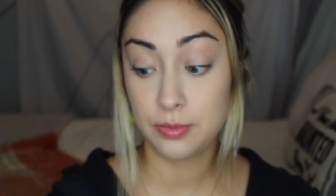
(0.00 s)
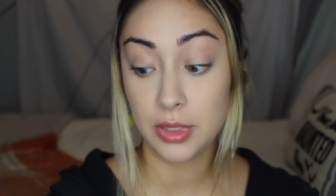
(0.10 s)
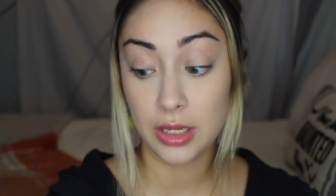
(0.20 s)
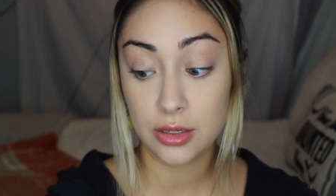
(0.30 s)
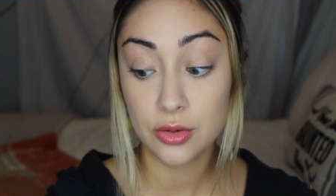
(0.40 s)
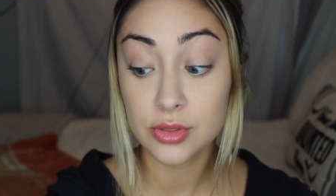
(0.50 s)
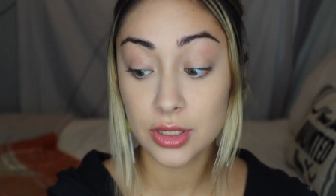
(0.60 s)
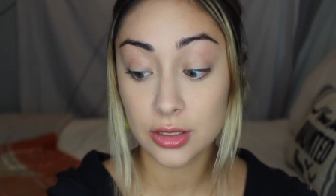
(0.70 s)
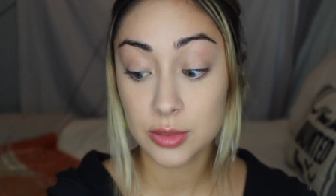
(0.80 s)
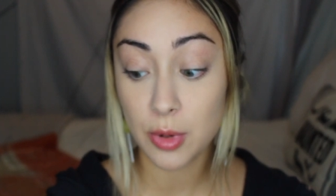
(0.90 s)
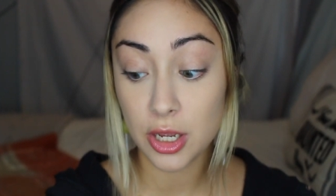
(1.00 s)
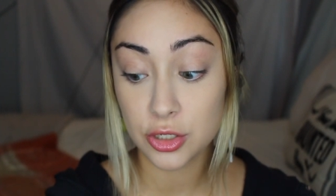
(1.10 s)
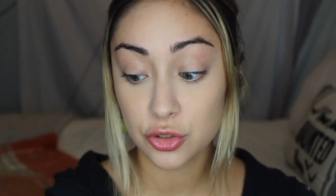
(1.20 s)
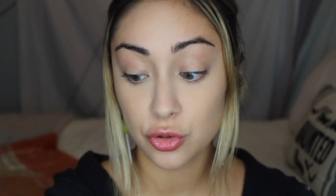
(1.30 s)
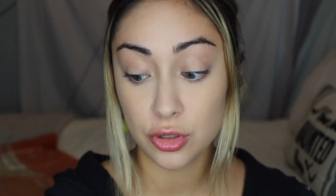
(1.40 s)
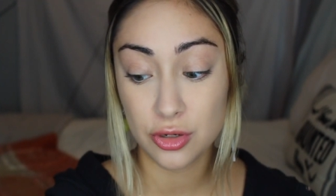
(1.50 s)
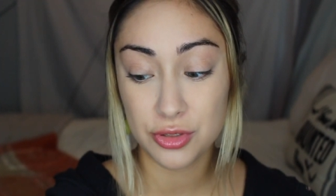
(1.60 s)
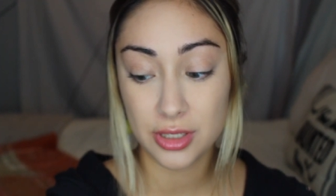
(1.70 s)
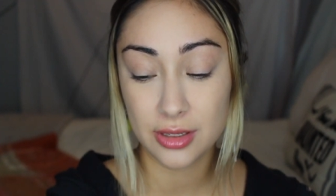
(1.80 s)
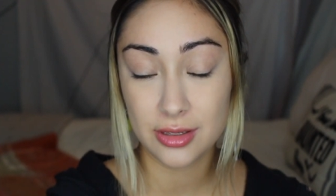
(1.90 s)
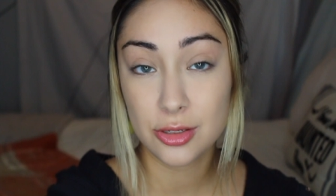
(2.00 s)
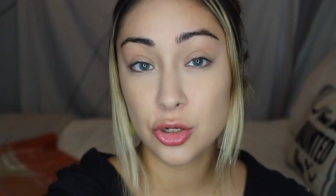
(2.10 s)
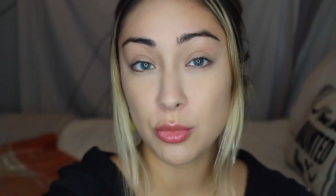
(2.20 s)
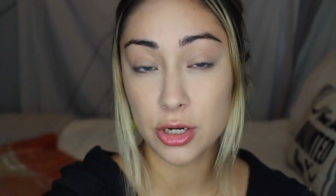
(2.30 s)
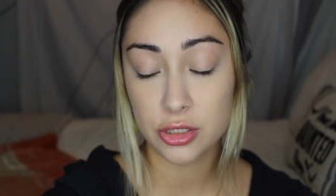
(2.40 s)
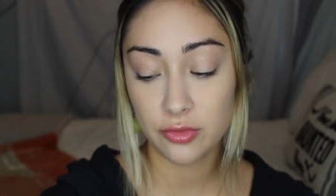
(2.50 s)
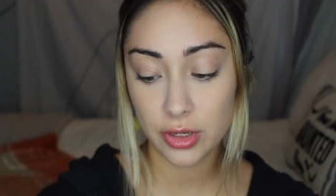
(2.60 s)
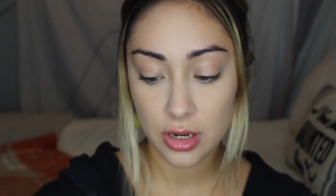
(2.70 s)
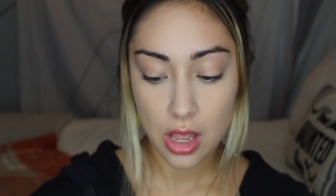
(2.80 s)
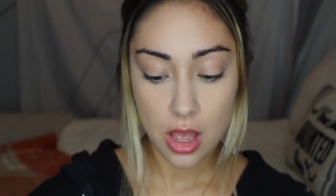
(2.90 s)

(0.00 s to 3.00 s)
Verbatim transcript: like, using a sponge or using too much of it.